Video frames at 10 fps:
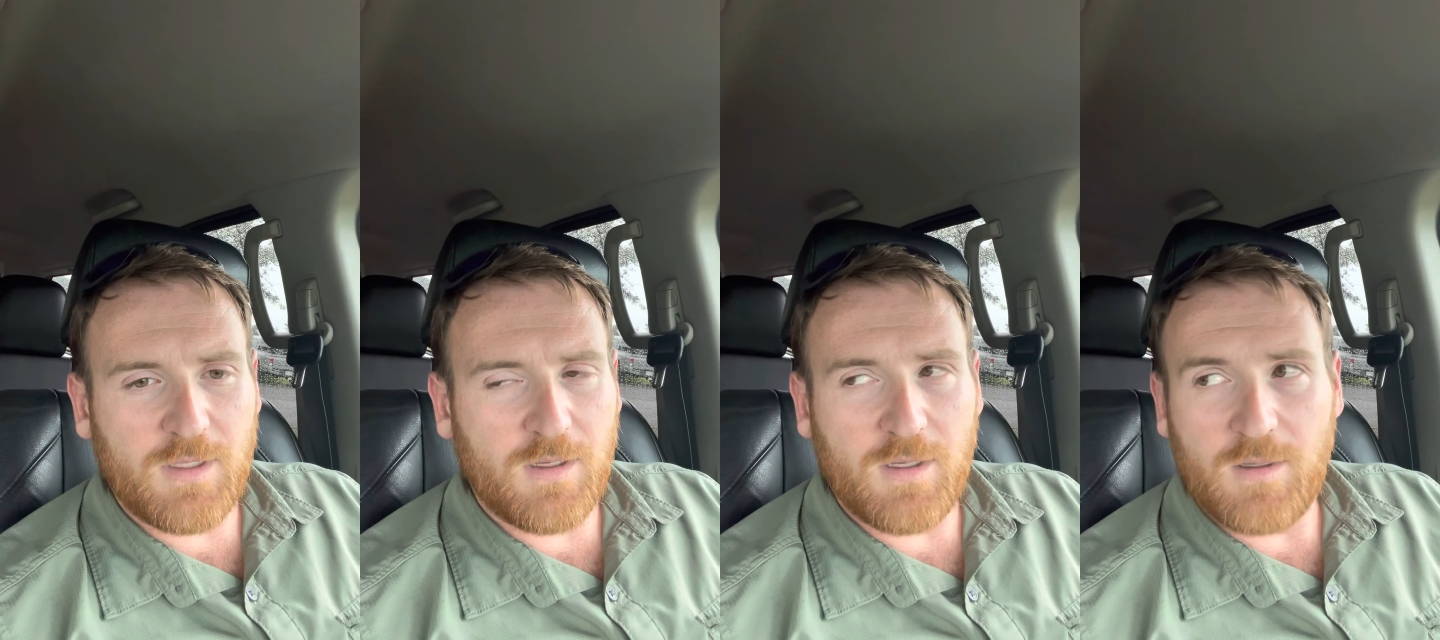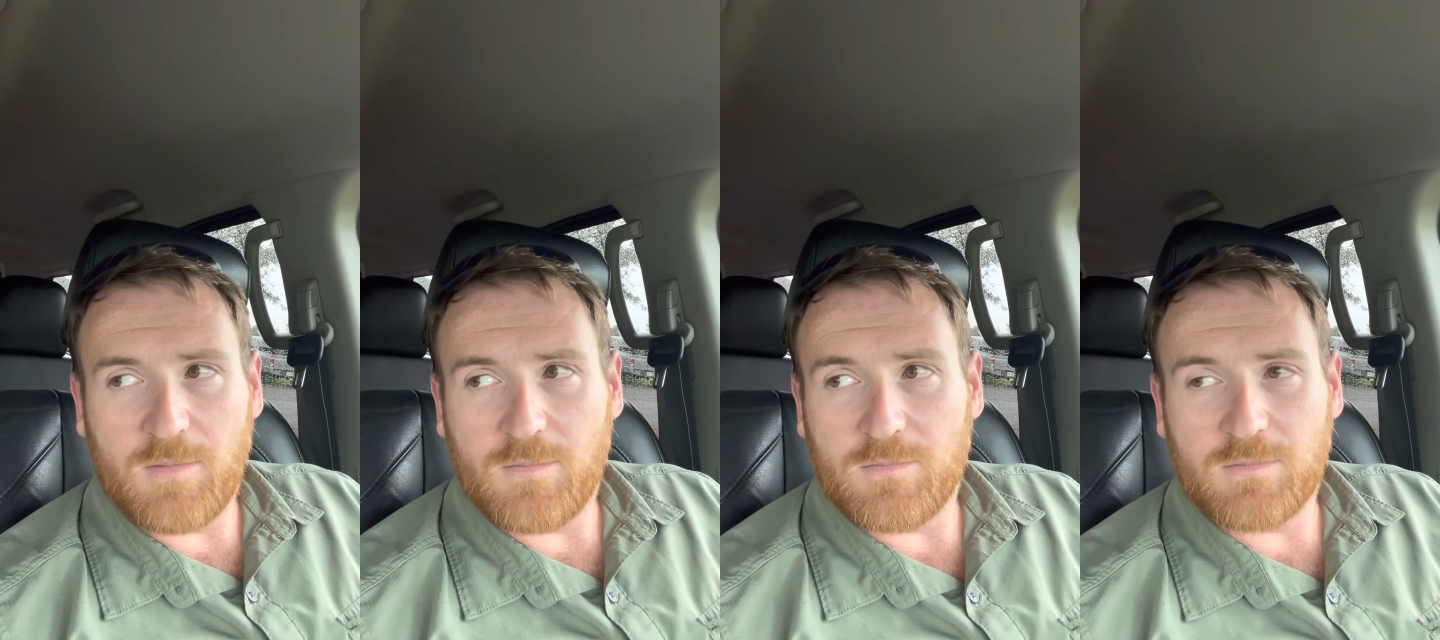
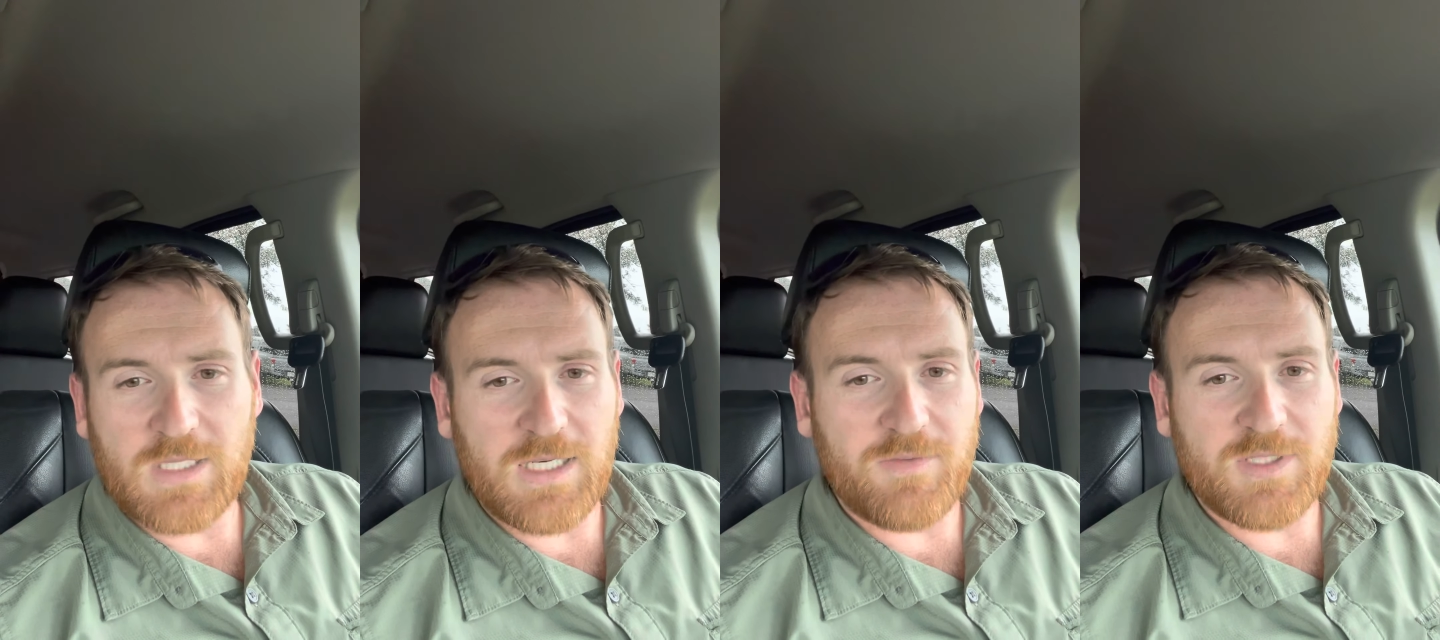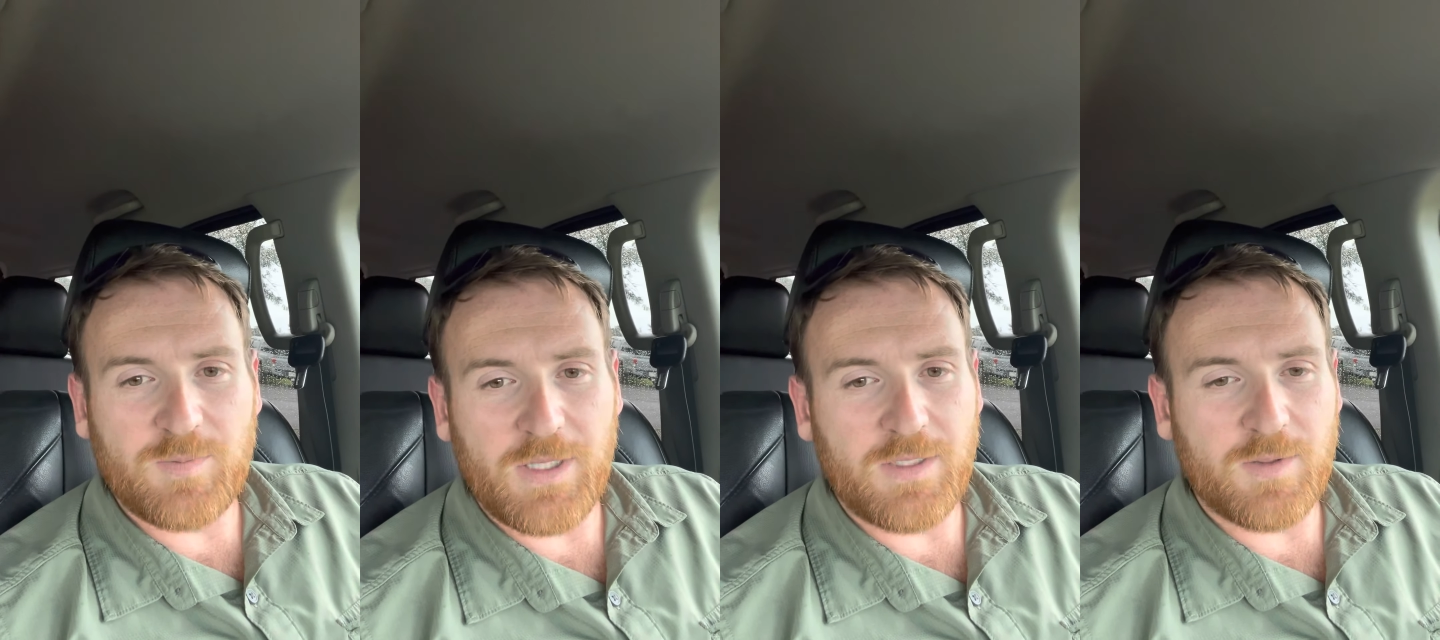kind of
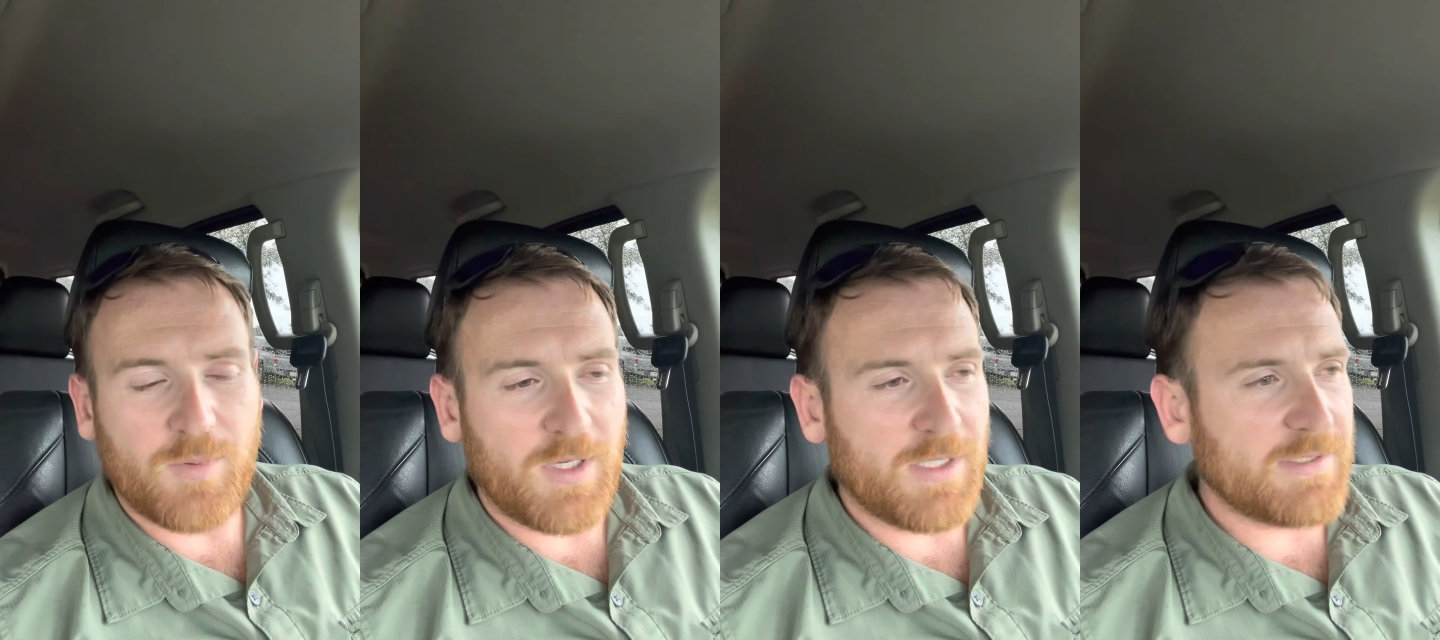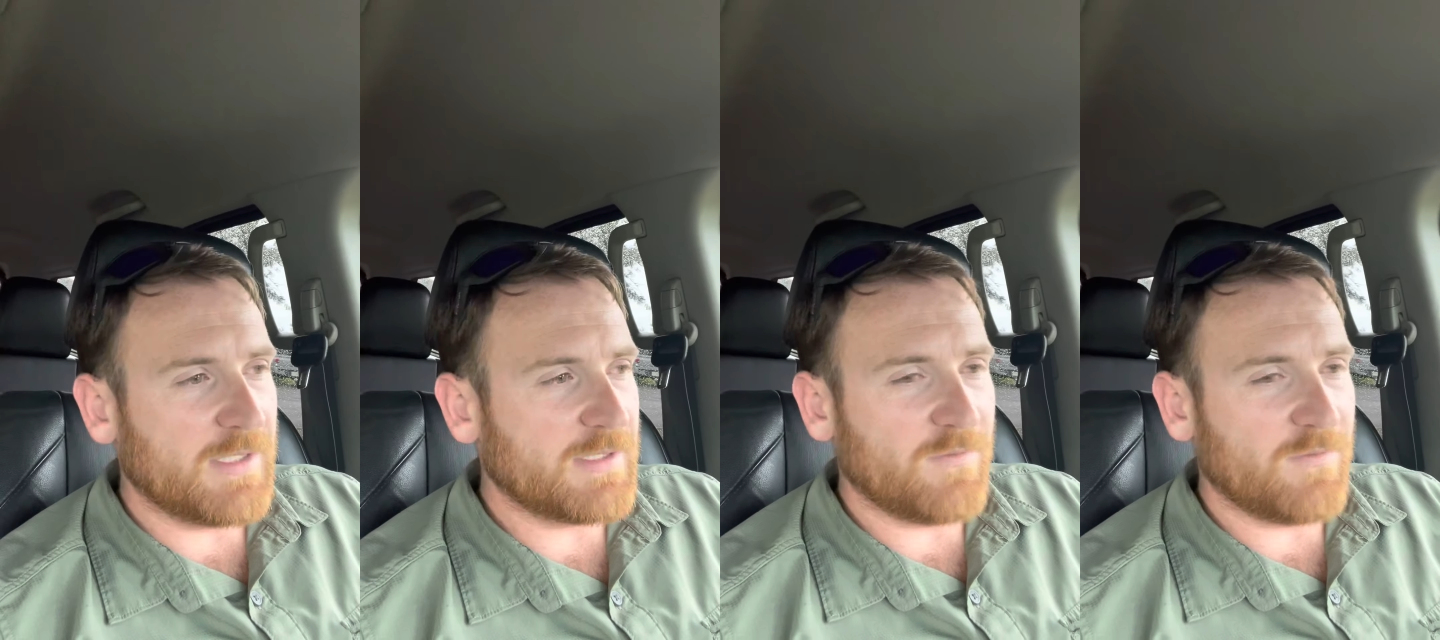explaining the process.